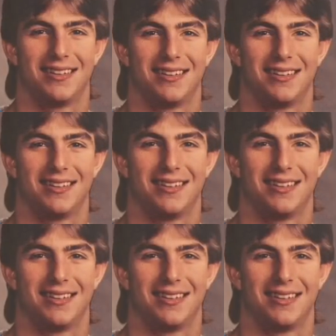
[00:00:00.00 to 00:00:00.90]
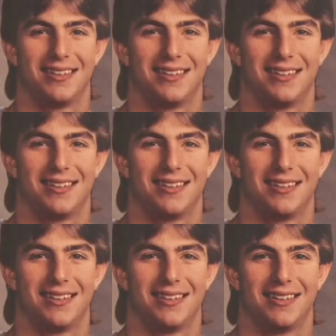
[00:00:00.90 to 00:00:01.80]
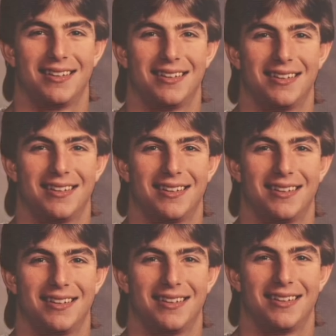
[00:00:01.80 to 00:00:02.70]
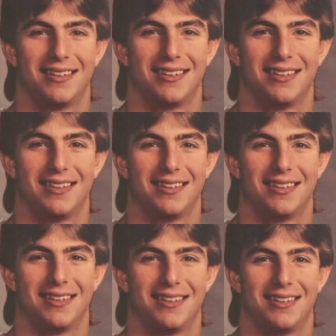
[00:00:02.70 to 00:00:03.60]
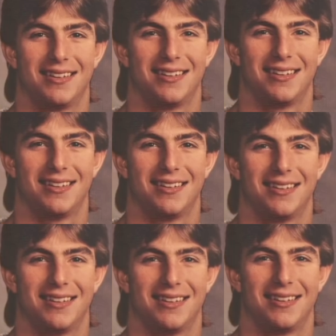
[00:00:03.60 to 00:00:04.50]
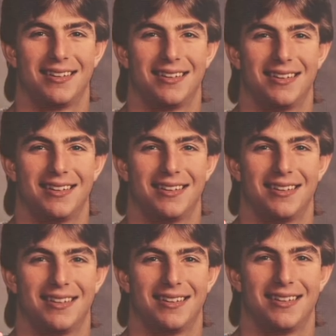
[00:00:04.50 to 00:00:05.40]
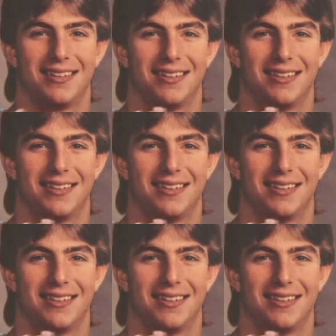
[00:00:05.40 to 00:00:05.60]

No words are spoken by the person on screen.